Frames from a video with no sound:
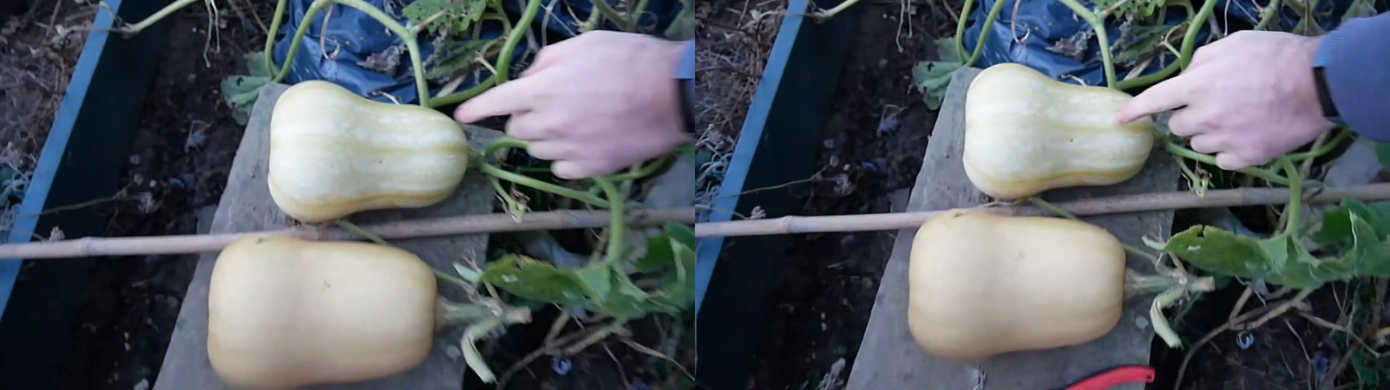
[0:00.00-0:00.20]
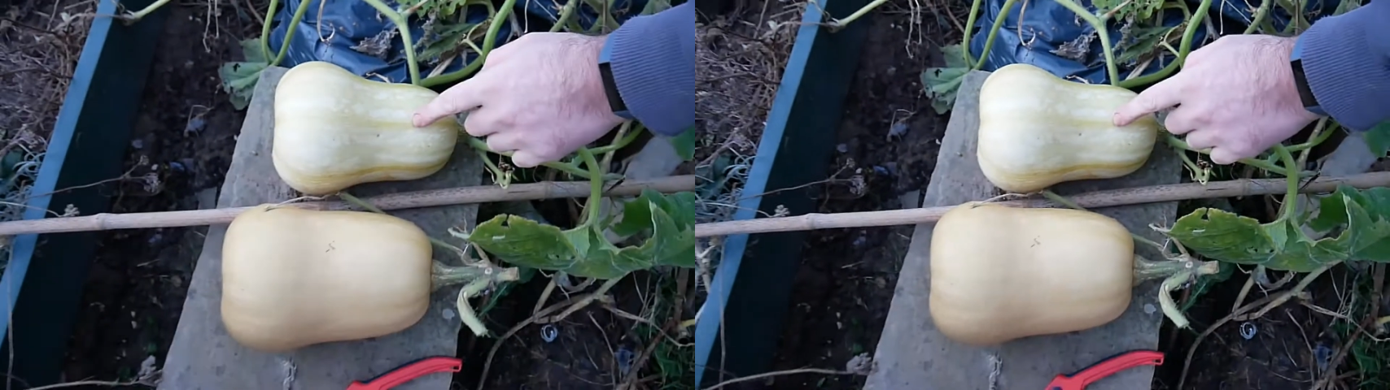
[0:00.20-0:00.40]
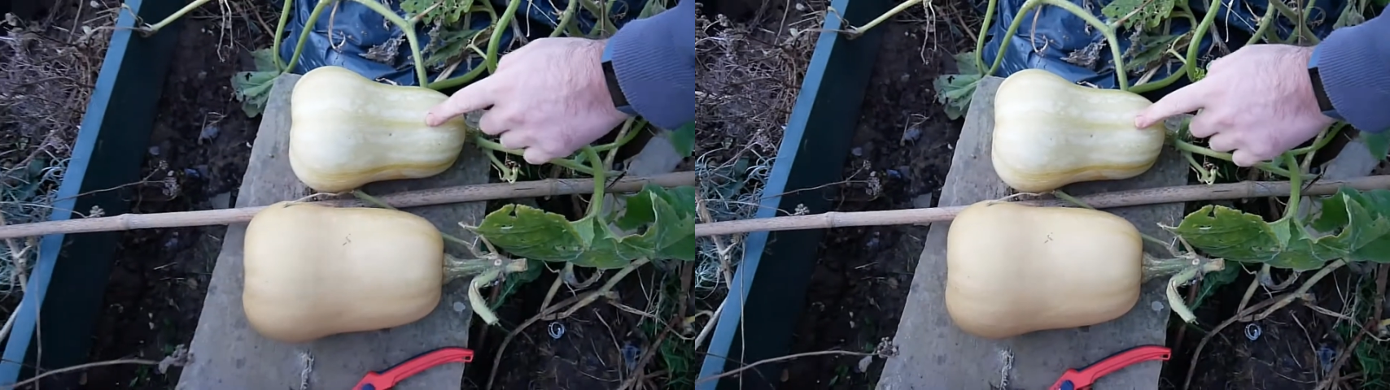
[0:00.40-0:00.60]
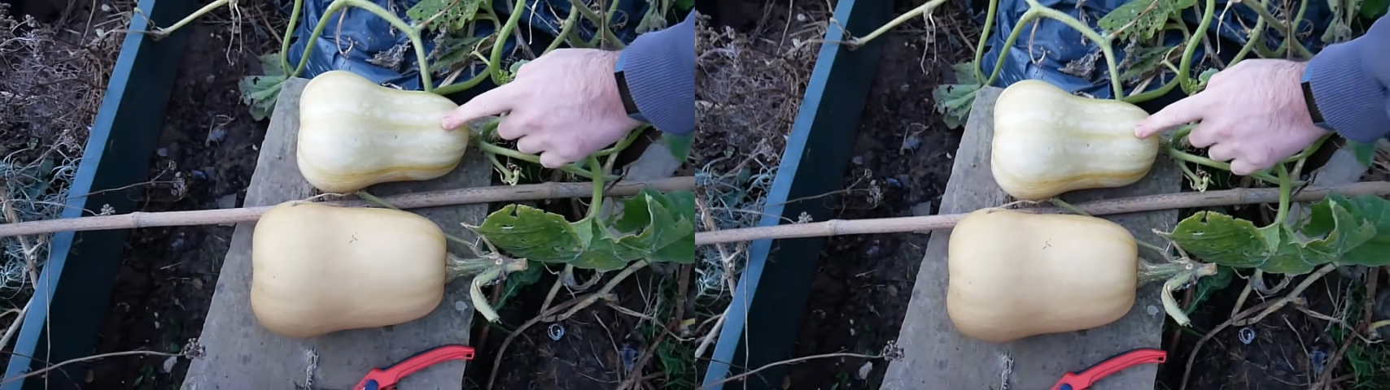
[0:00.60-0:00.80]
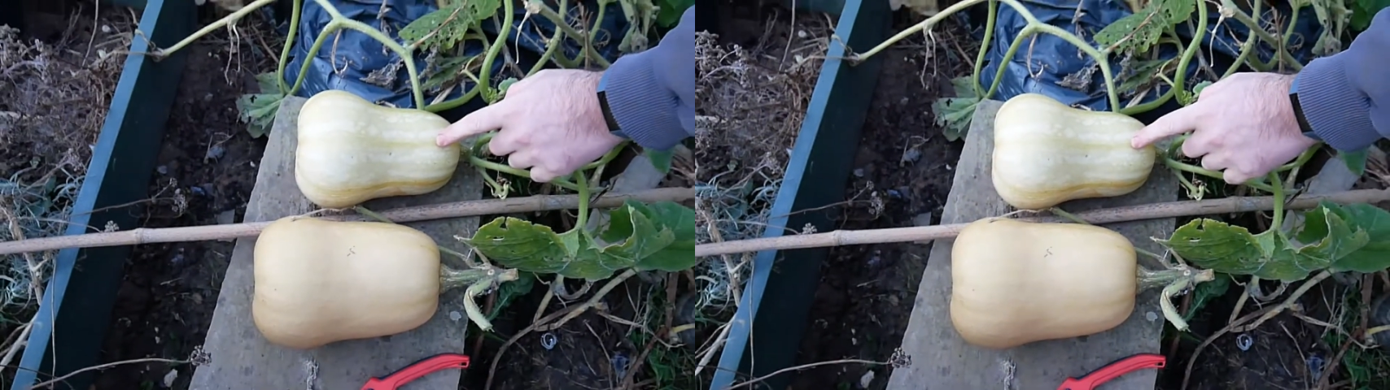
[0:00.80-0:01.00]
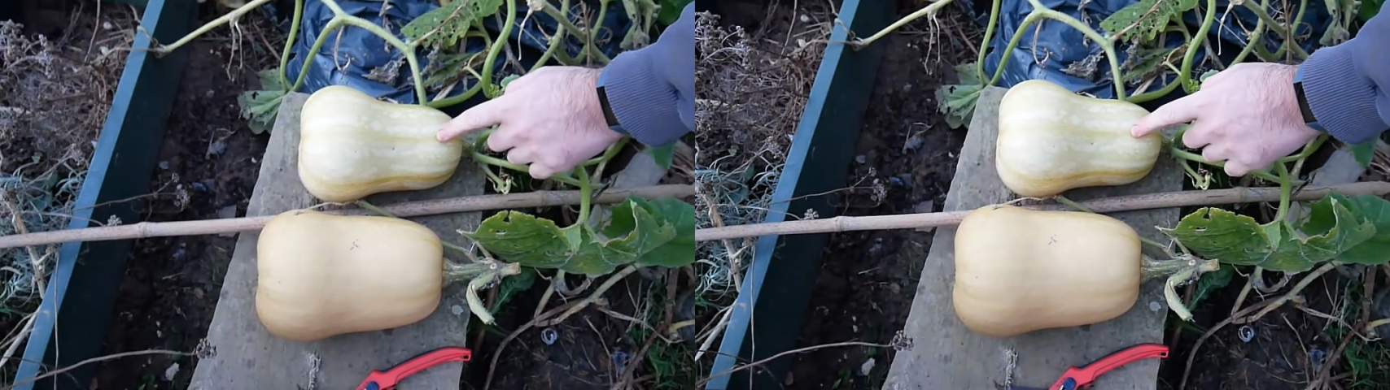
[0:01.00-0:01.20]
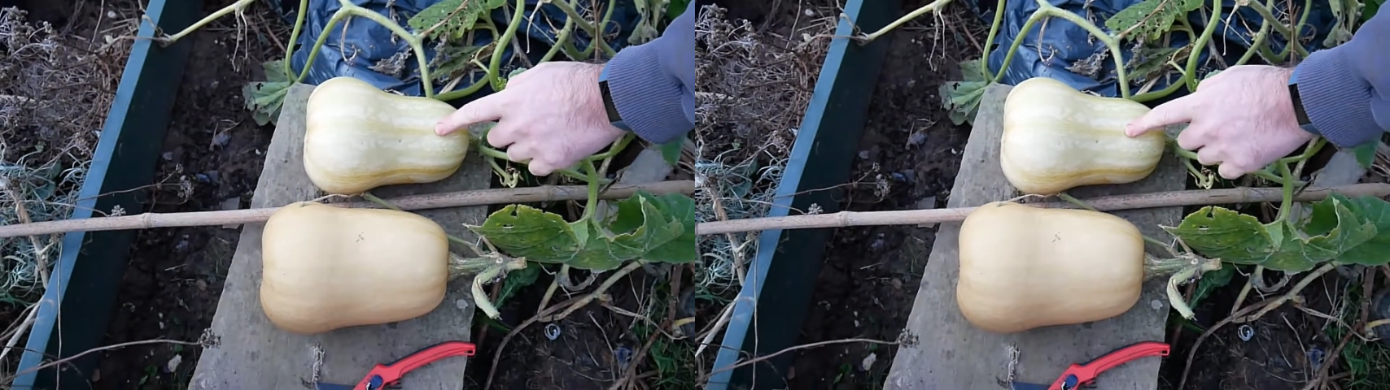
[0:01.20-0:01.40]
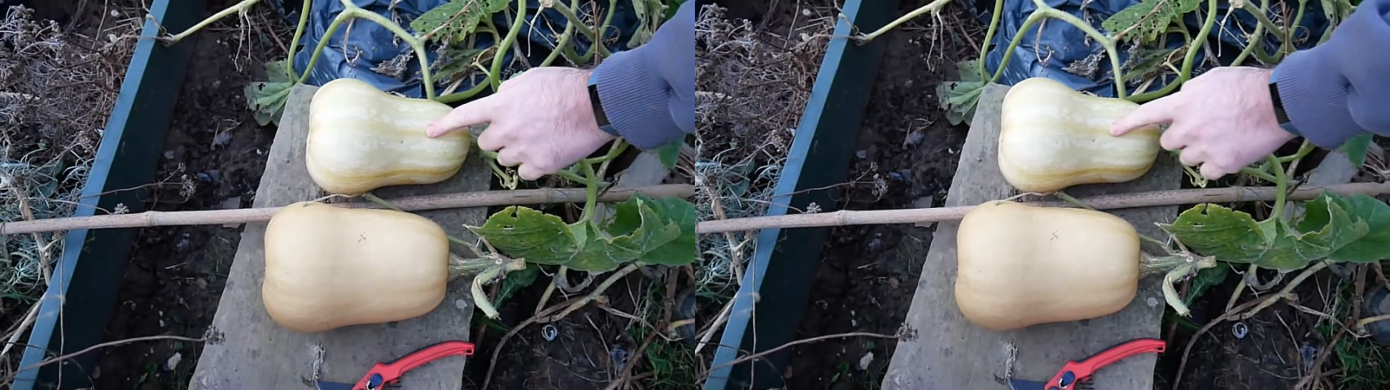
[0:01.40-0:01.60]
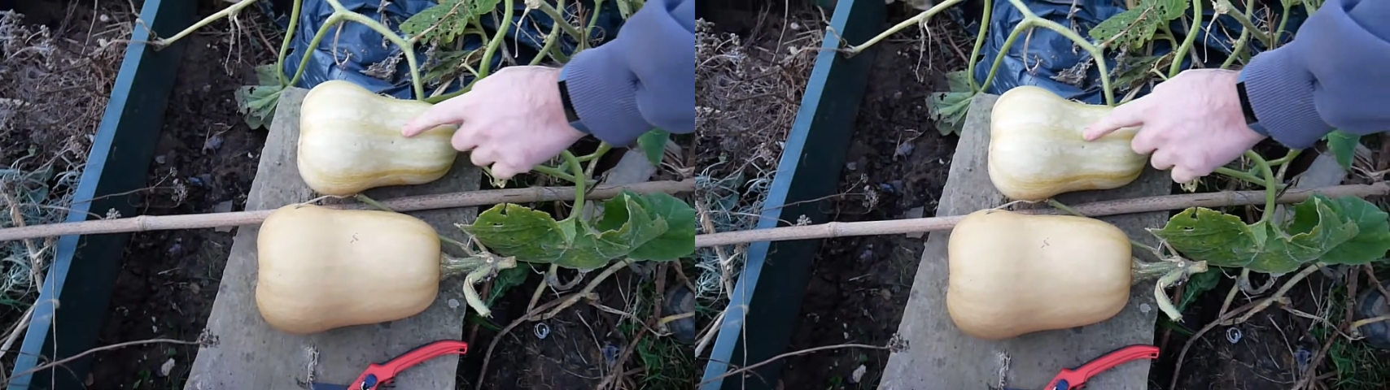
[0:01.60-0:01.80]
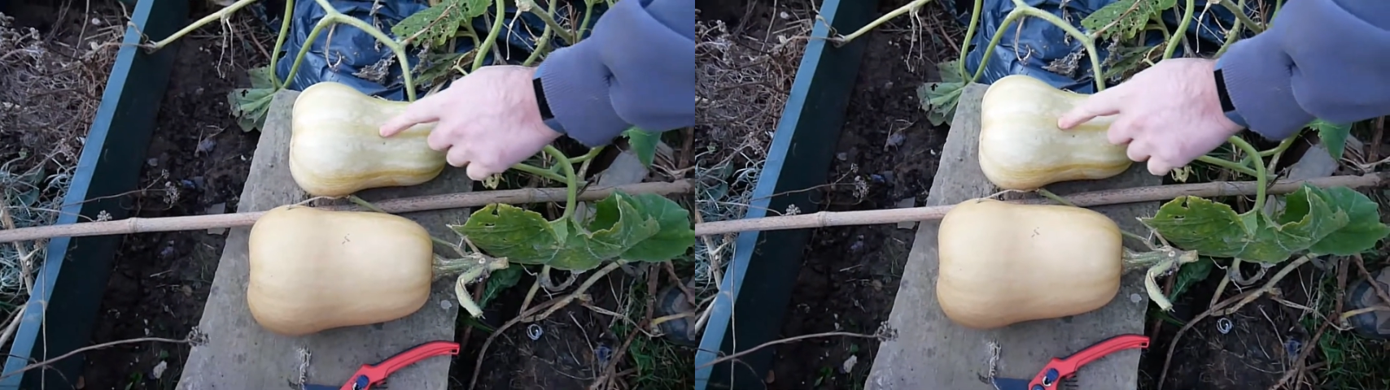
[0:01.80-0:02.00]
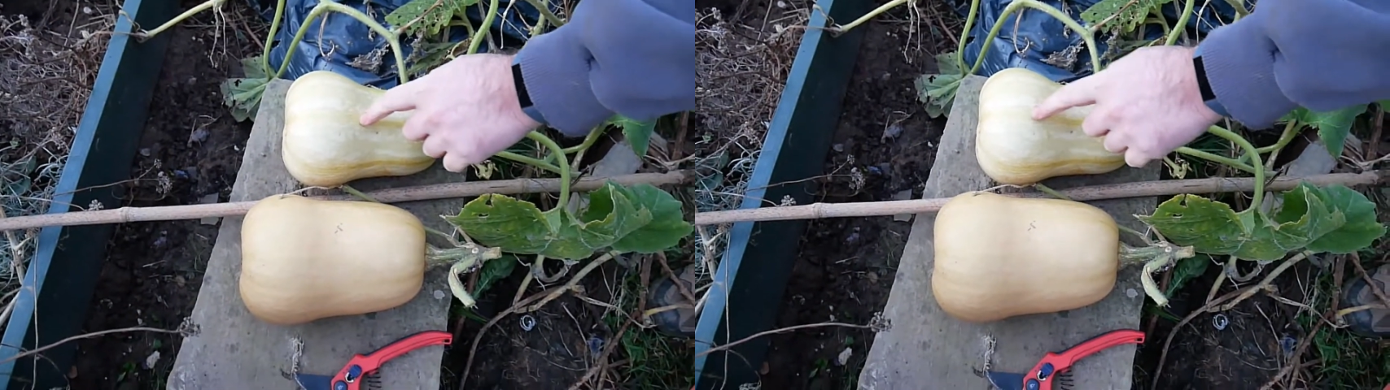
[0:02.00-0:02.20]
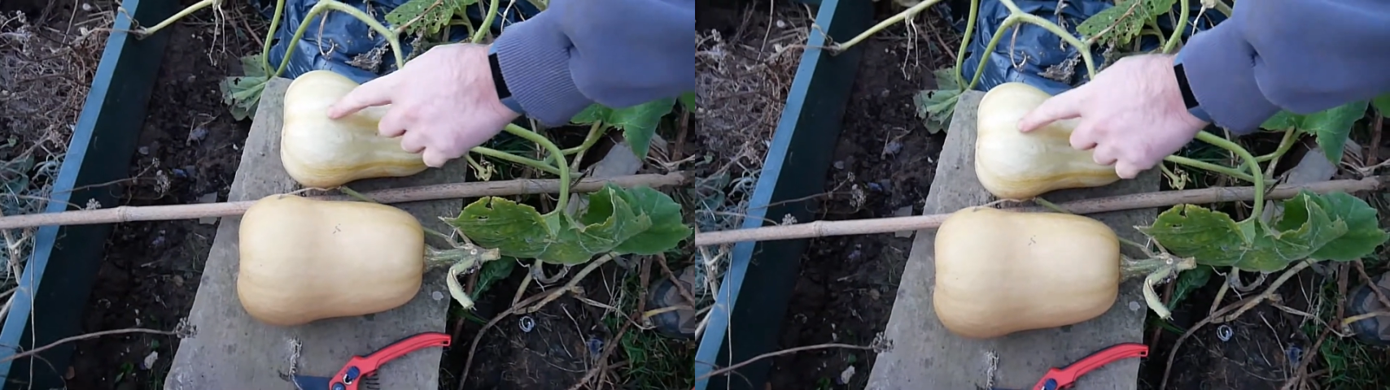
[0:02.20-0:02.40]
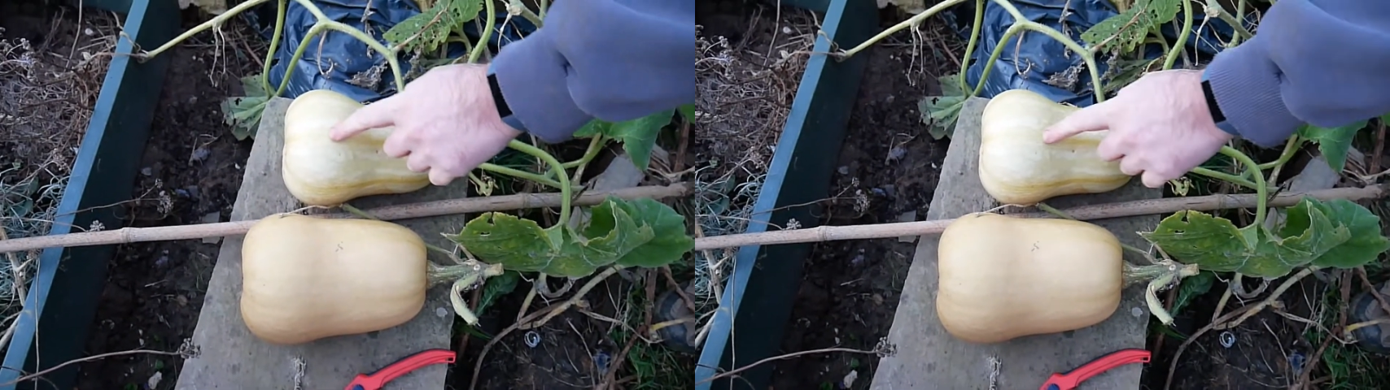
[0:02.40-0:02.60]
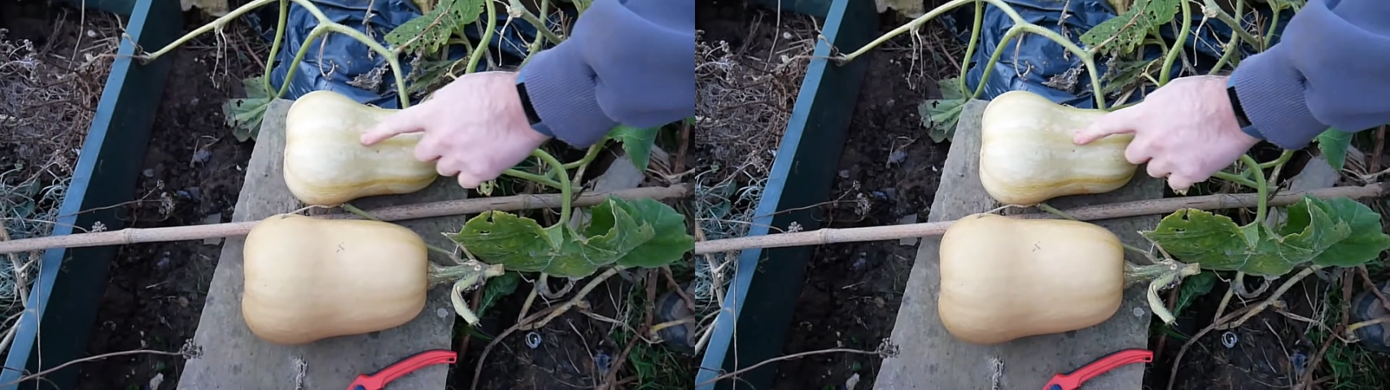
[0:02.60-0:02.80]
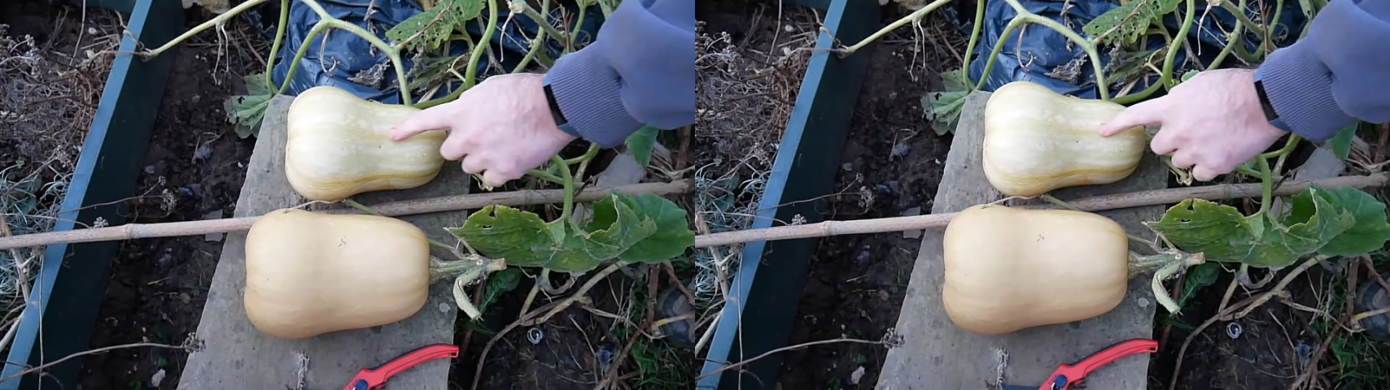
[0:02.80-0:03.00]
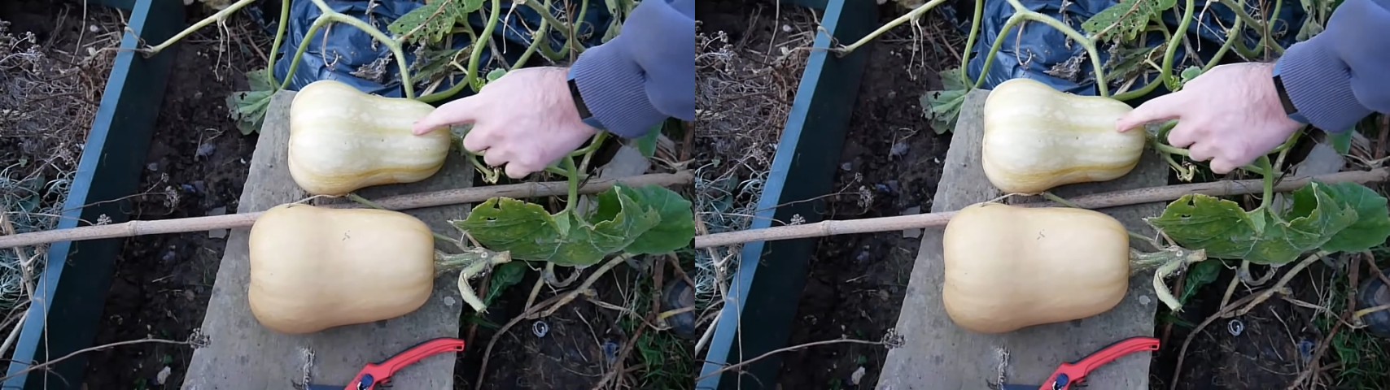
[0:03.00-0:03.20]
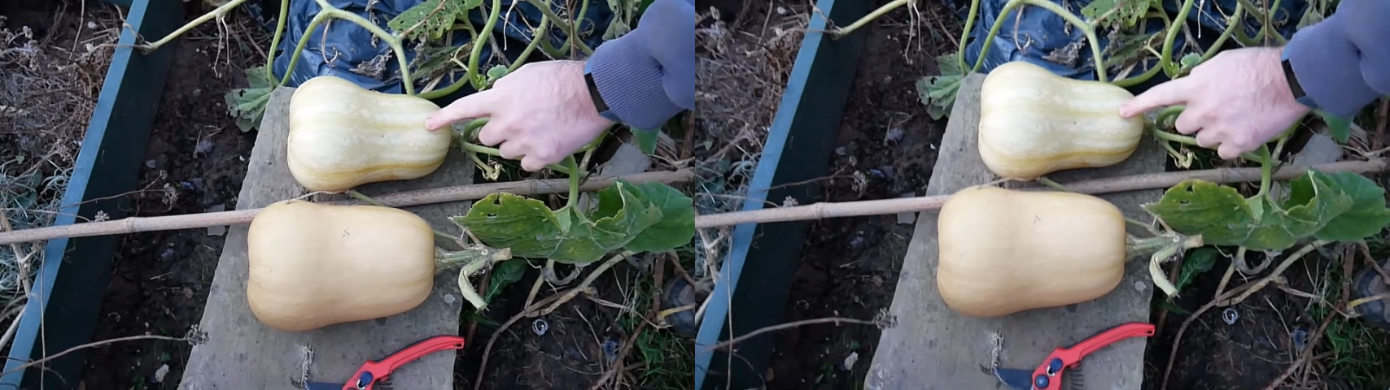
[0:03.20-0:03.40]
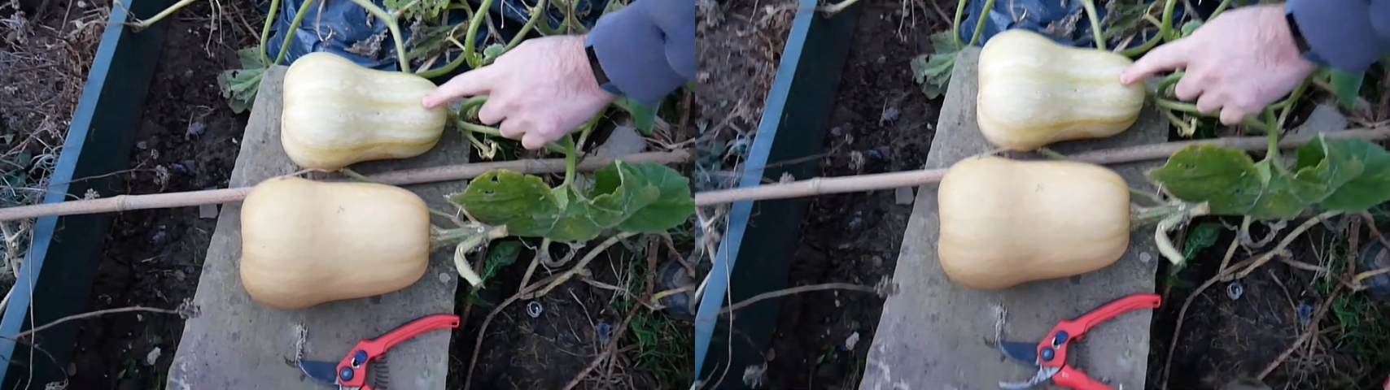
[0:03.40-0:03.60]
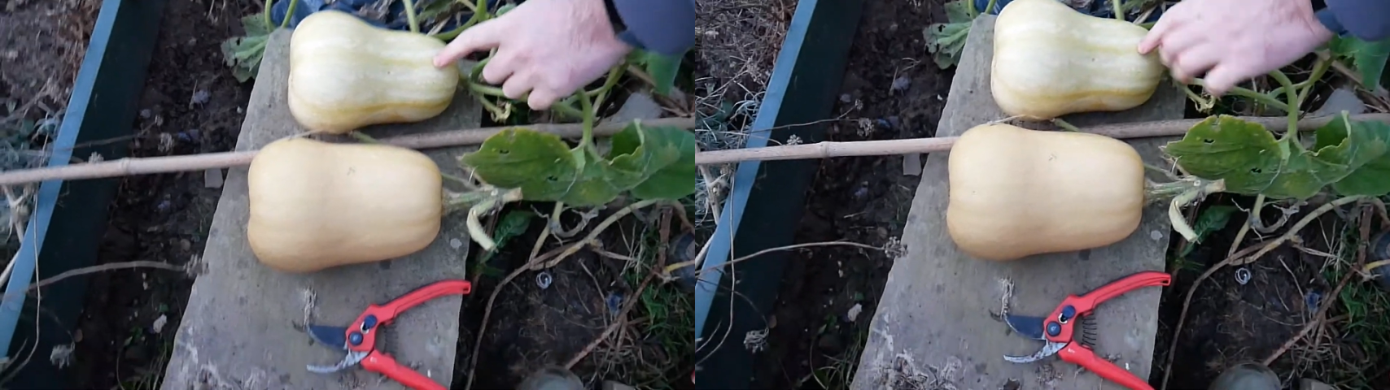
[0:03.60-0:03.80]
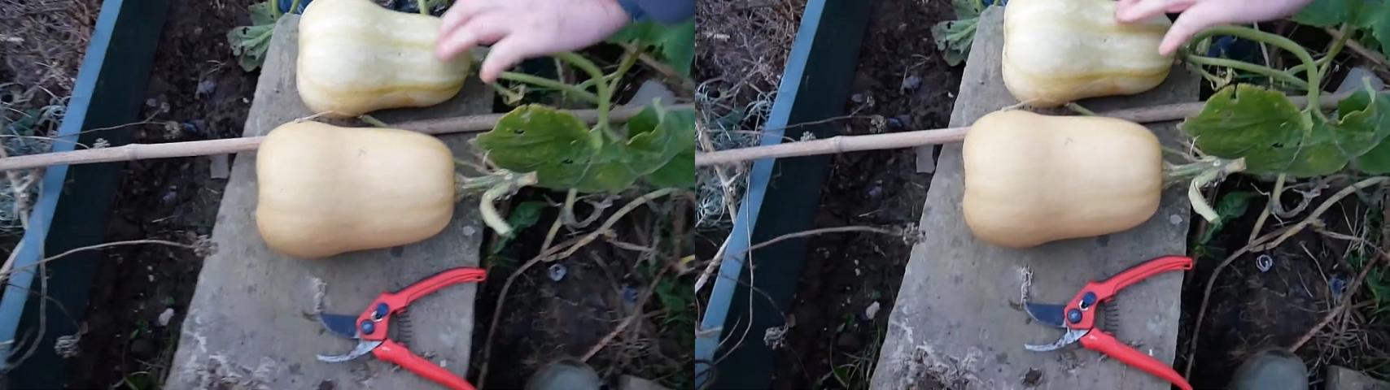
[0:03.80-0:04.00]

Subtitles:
[unreadable: no face in view]